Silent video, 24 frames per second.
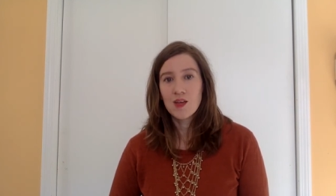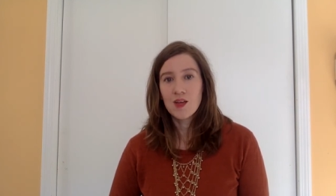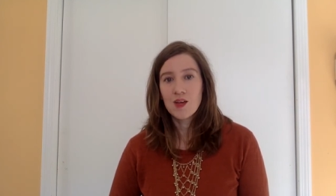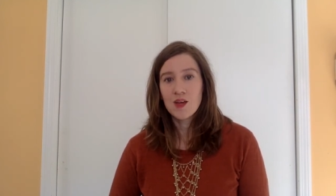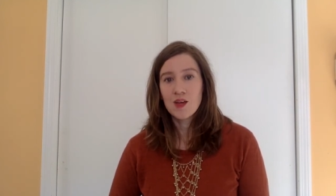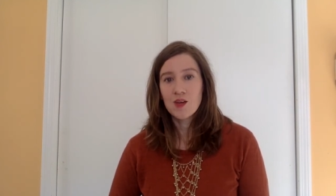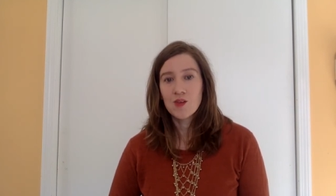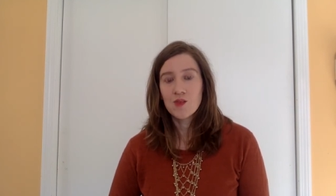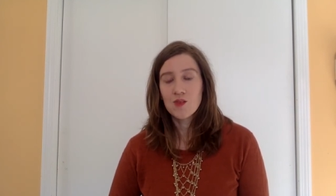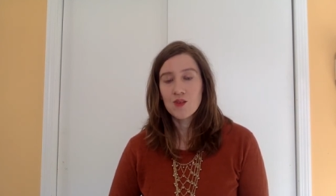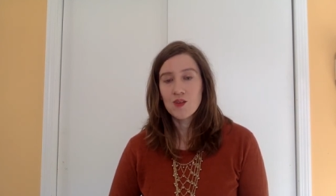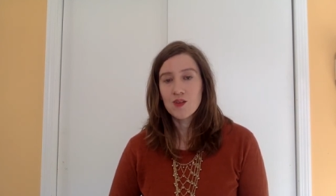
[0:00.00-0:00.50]

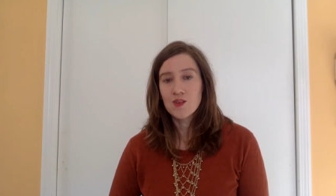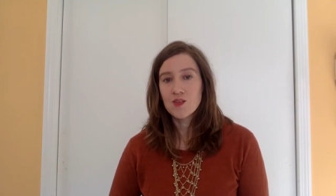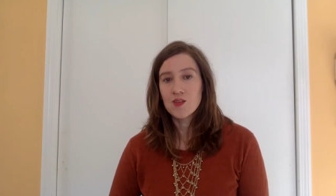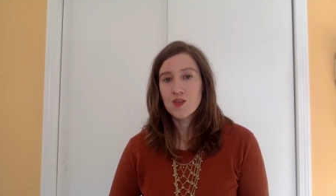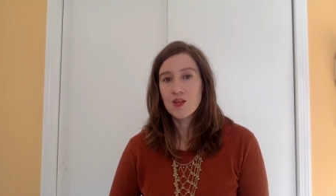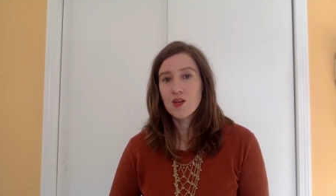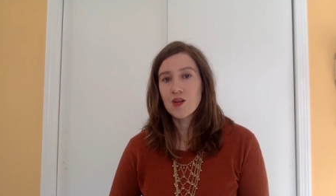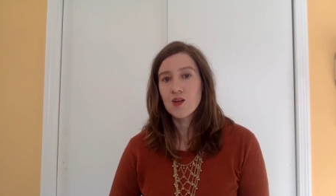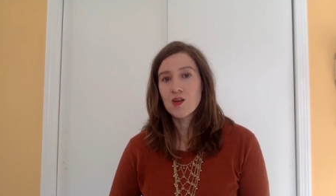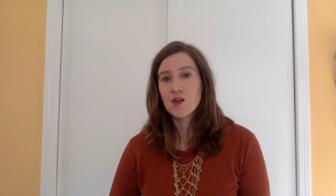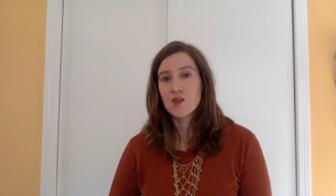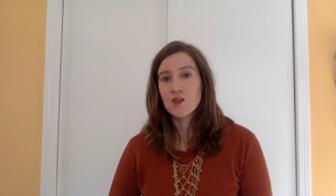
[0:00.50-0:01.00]
in recent
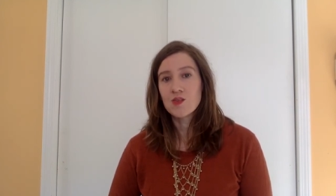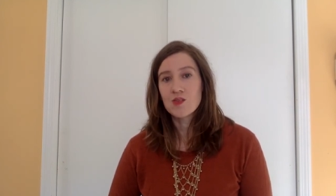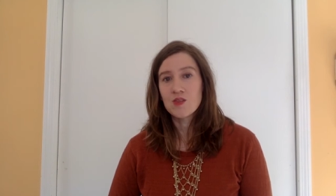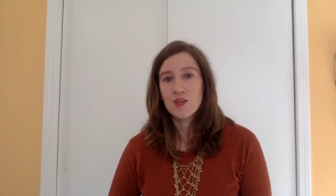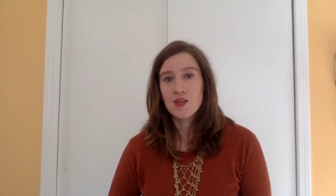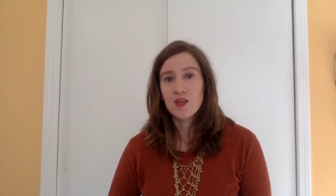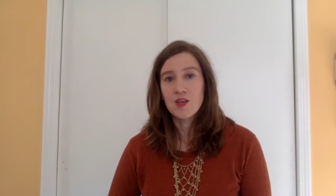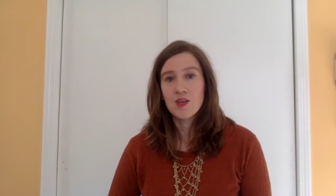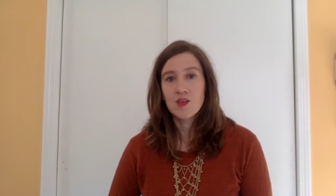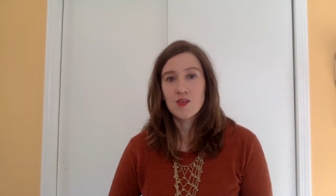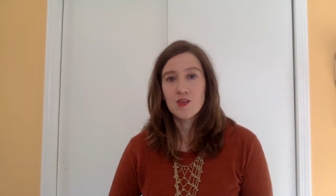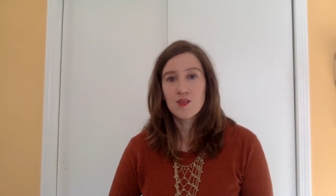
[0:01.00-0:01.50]
years
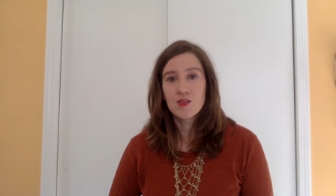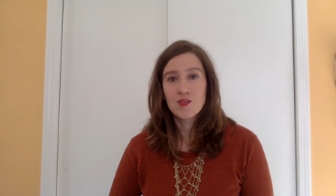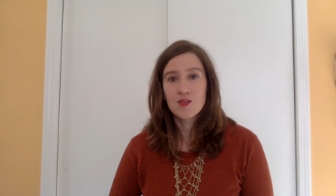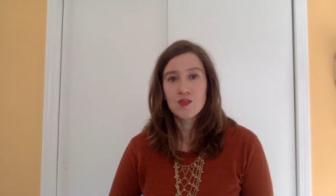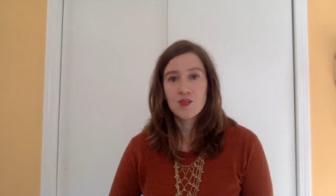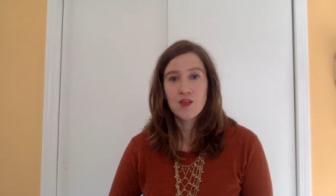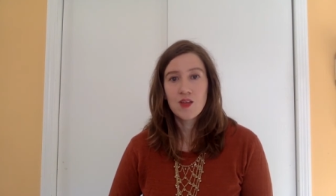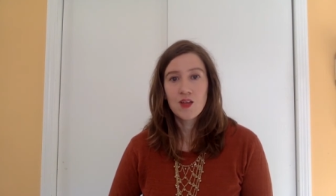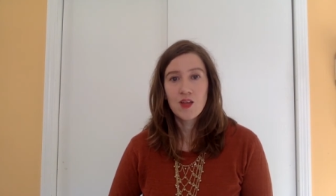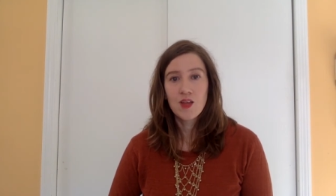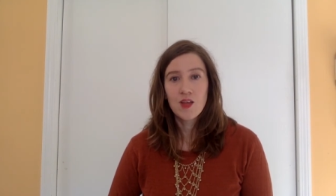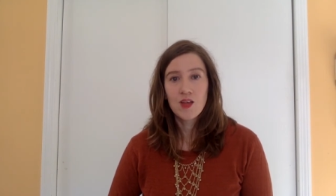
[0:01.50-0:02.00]
is
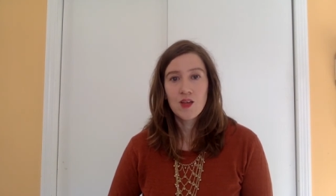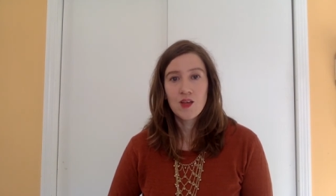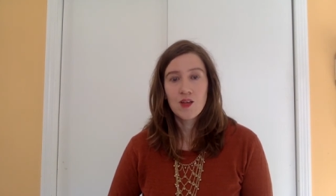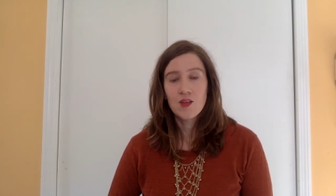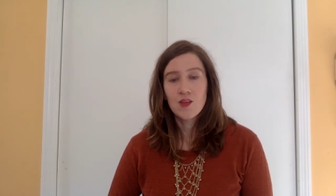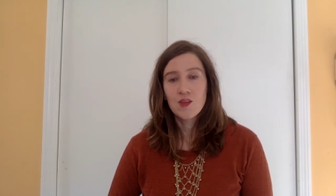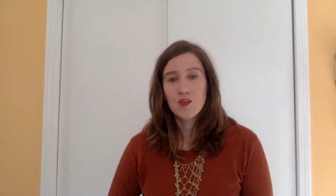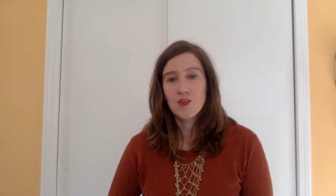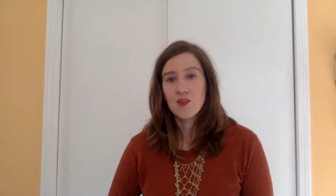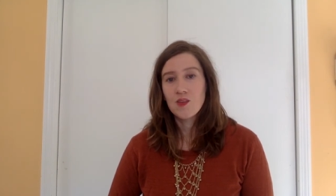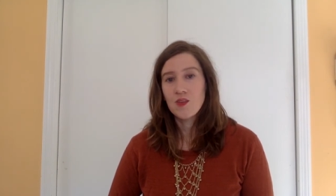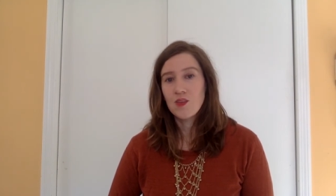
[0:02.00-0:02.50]

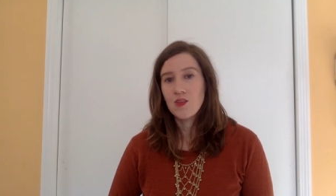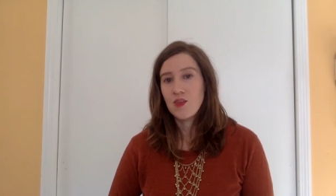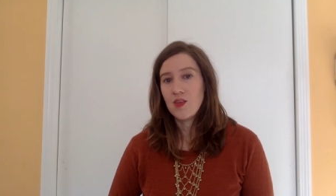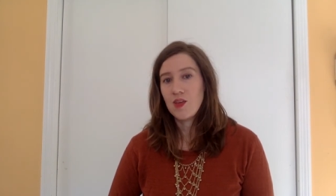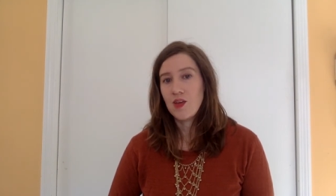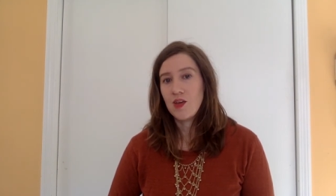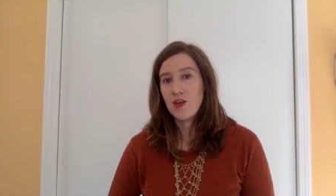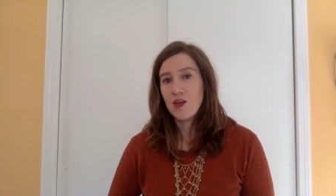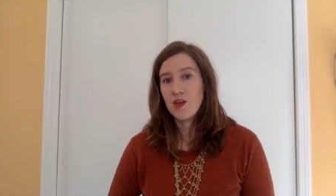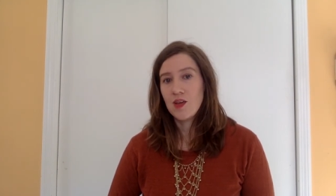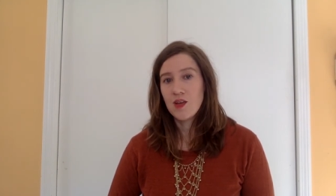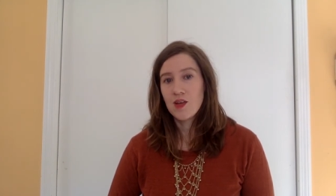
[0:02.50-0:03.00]

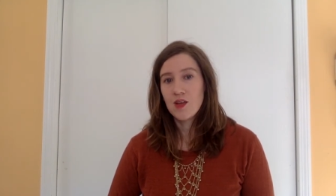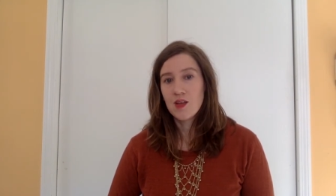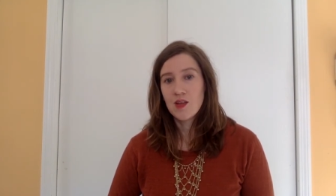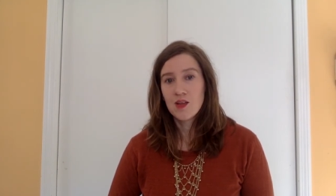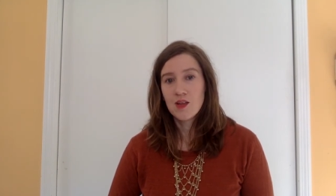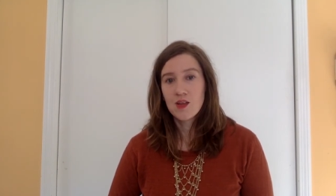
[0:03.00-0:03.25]
the